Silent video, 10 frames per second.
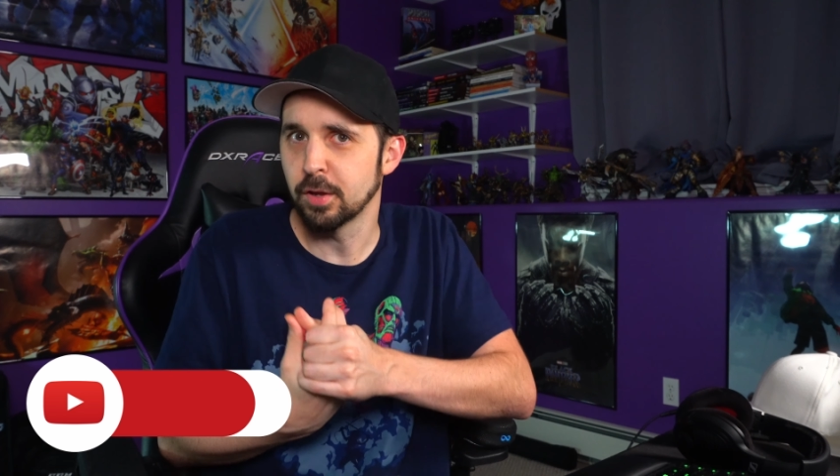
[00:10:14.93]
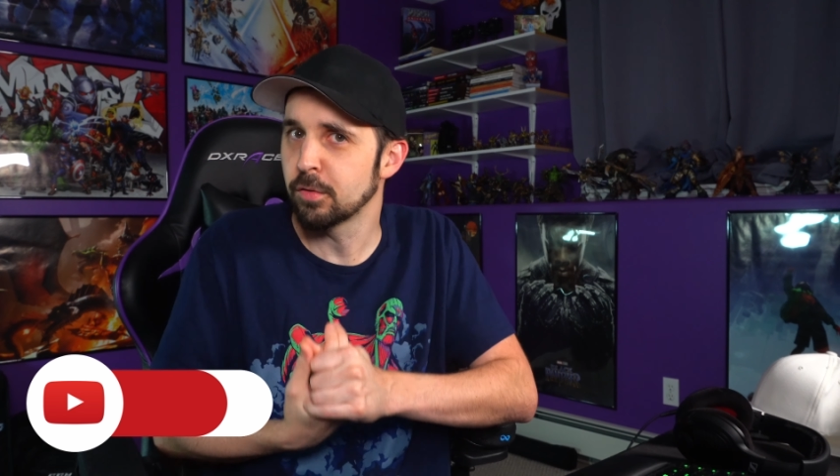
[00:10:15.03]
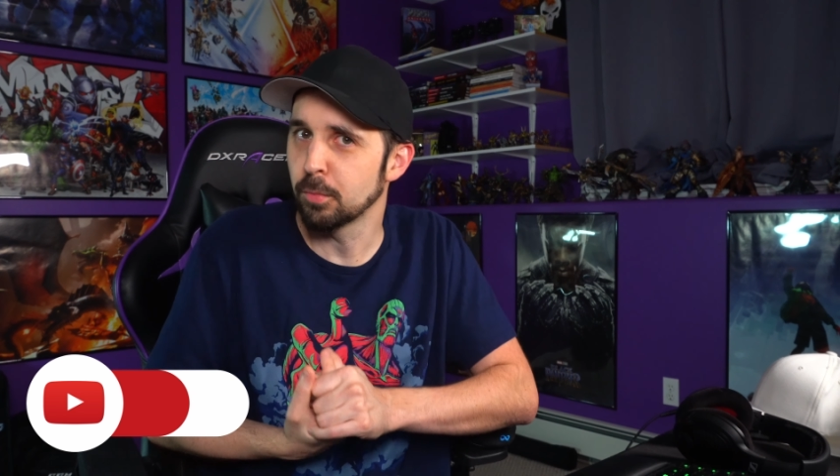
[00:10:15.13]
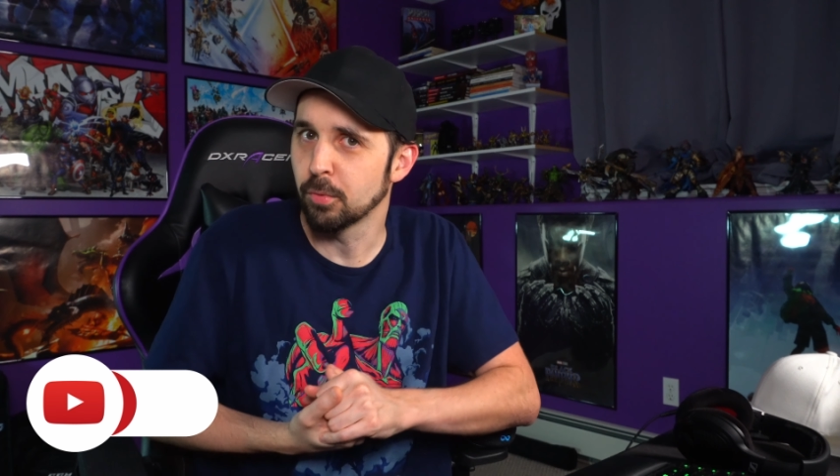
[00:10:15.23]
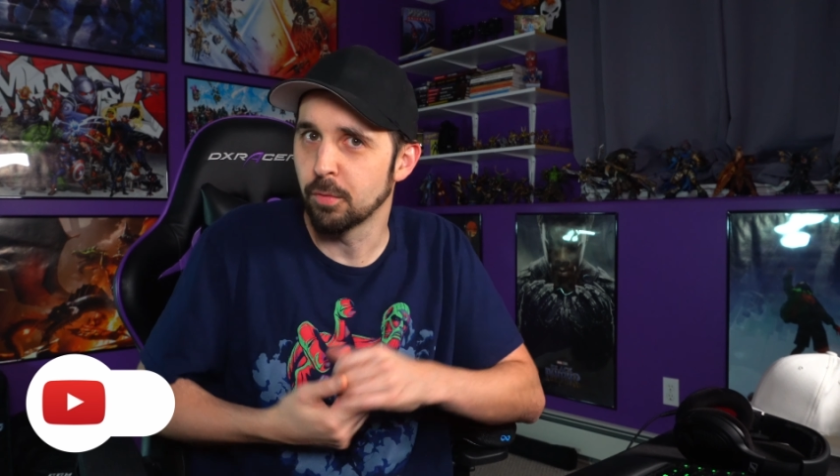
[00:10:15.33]

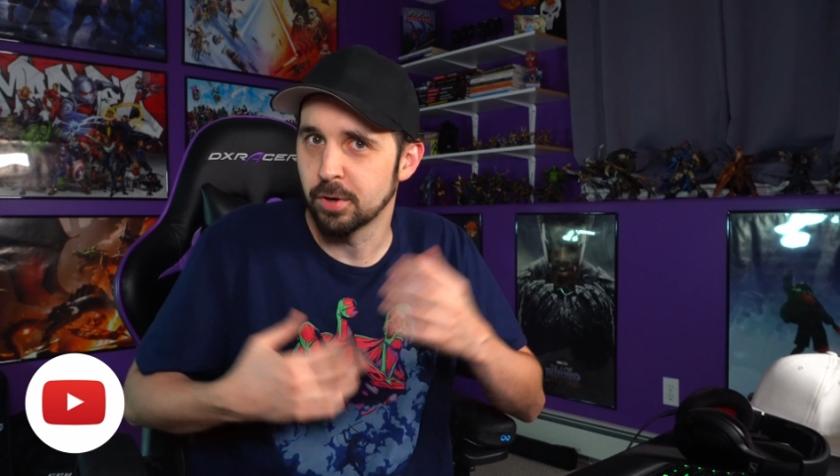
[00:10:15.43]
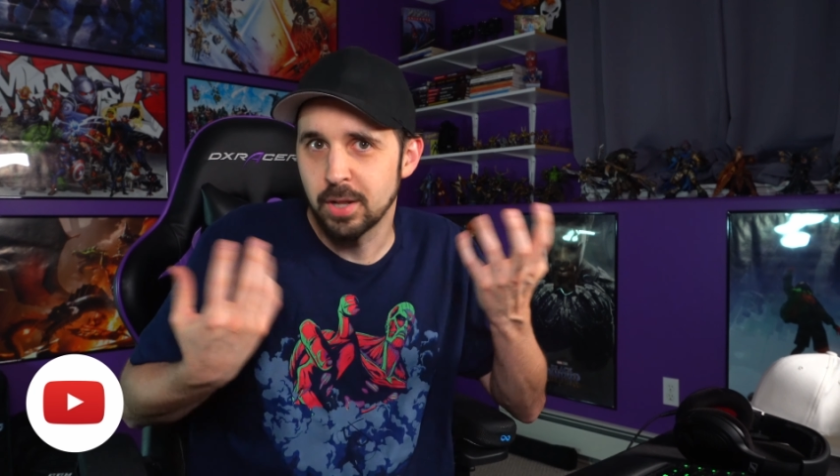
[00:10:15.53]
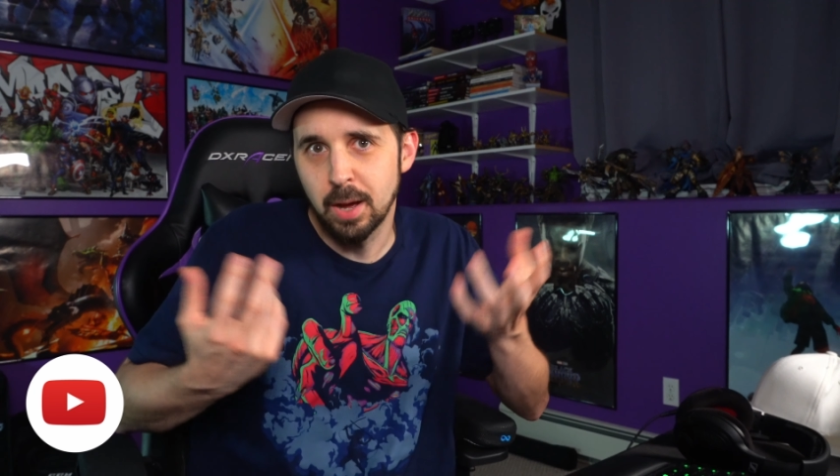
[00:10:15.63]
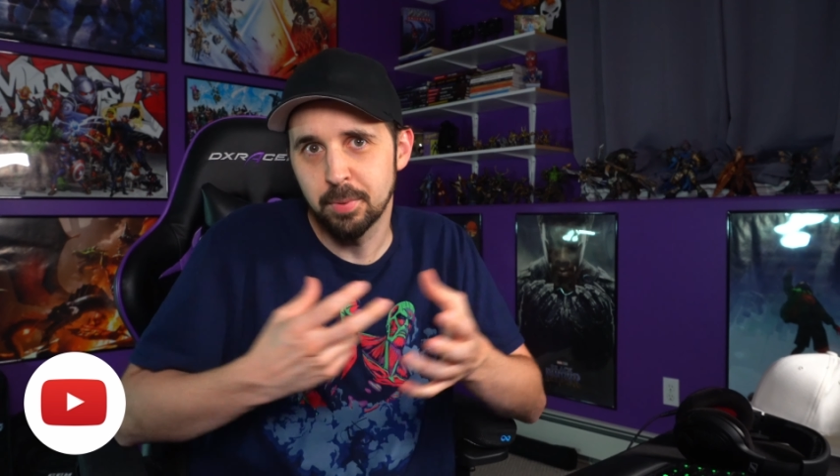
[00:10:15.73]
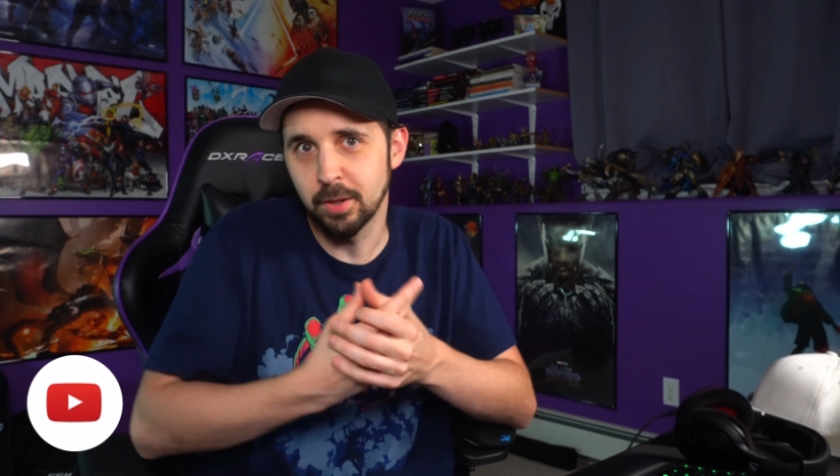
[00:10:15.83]
super
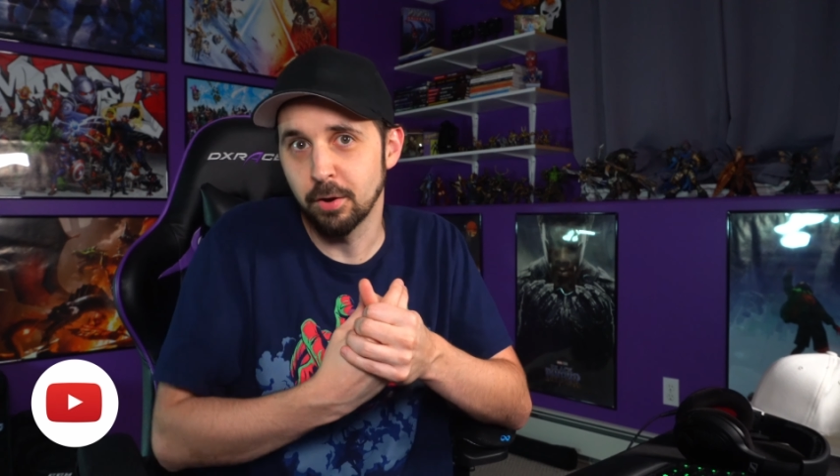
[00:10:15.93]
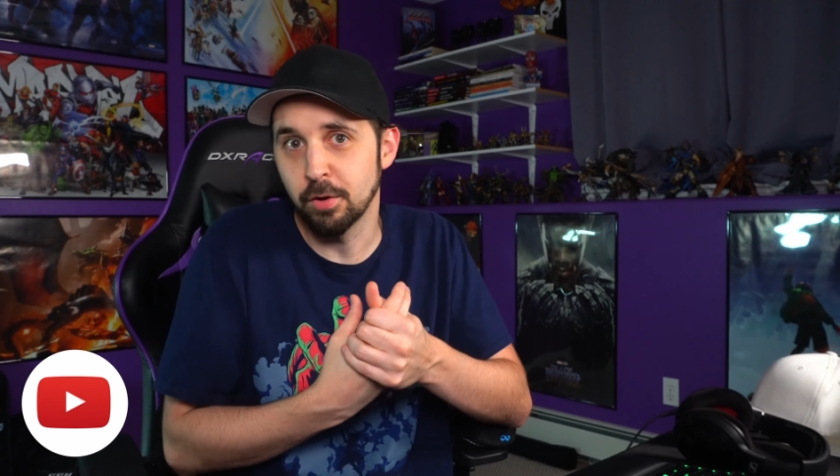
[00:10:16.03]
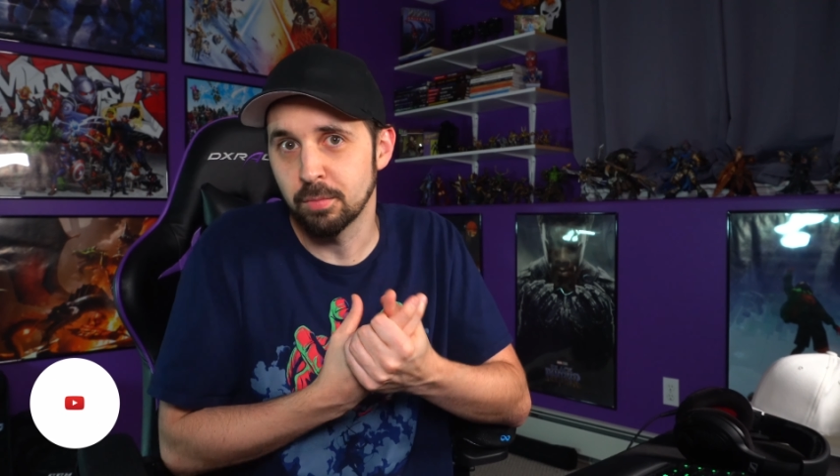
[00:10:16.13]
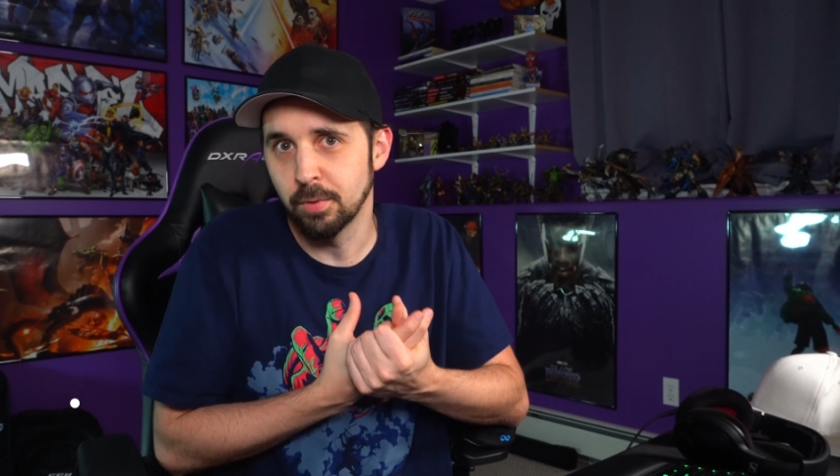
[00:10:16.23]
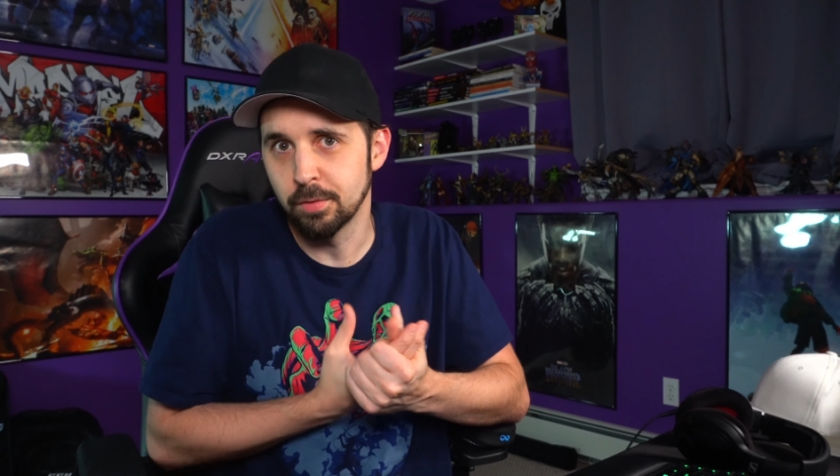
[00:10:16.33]
over-the-top
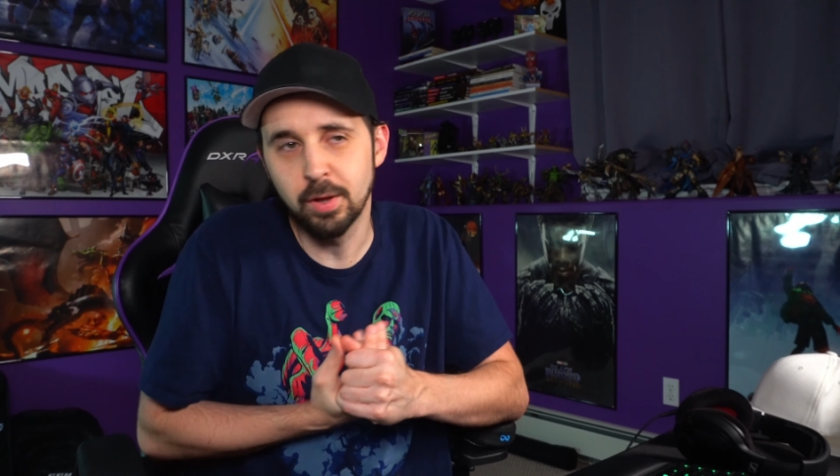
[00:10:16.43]
hilarious ones